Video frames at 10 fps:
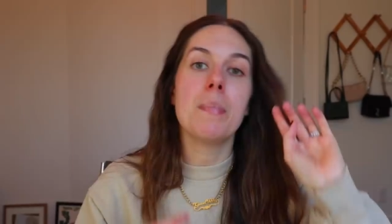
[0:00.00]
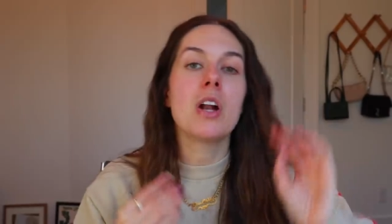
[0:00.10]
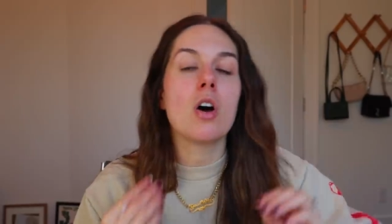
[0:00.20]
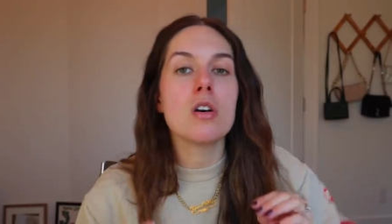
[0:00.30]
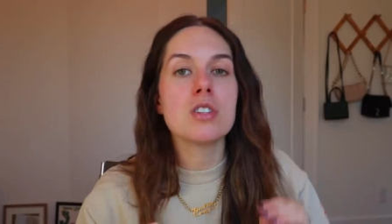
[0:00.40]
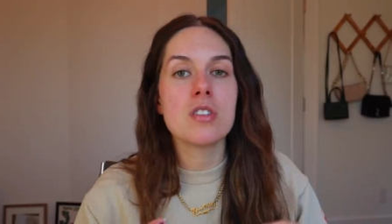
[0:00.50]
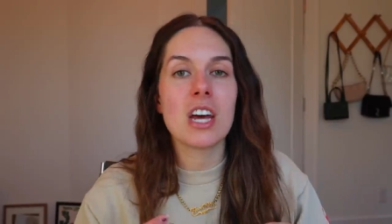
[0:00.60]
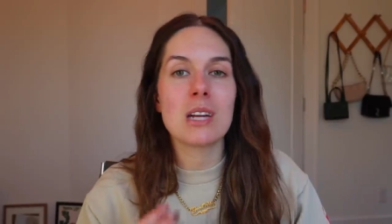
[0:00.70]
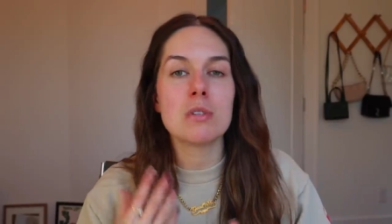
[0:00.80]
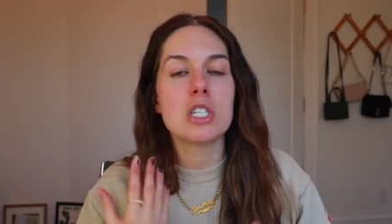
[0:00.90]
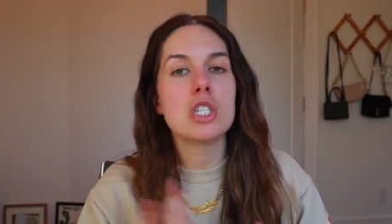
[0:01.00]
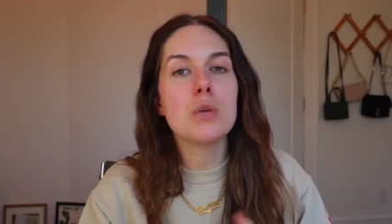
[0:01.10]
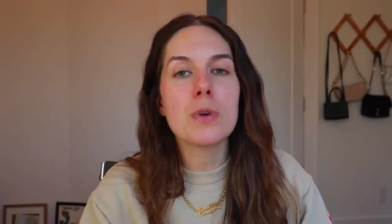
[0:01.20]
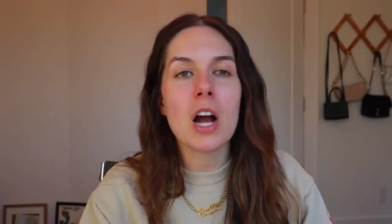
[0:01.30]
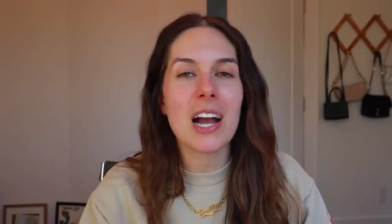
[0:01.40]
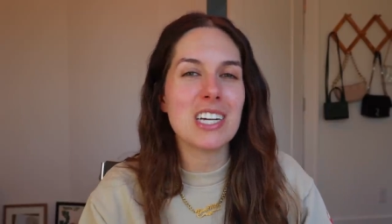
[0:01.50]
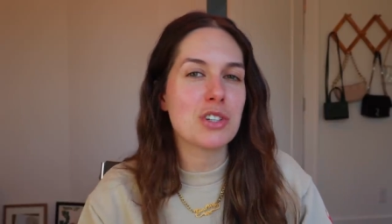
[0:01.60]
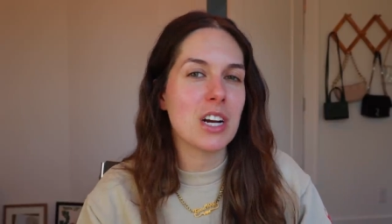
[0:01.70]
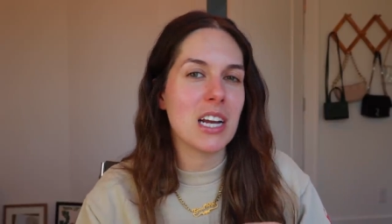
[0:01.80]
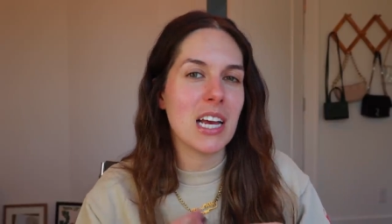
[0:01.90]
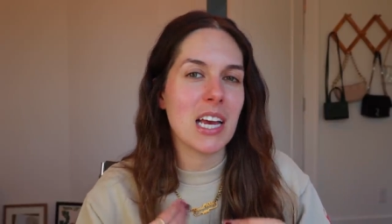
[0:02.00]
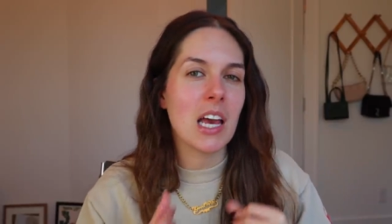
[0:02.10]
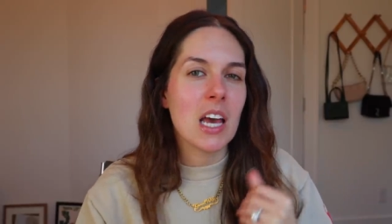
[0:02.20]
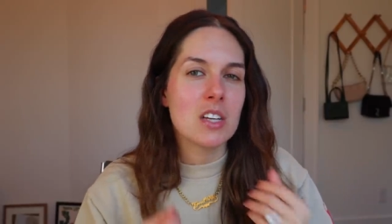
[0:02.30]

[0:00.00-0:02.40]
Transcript: but also that it was super hydrating,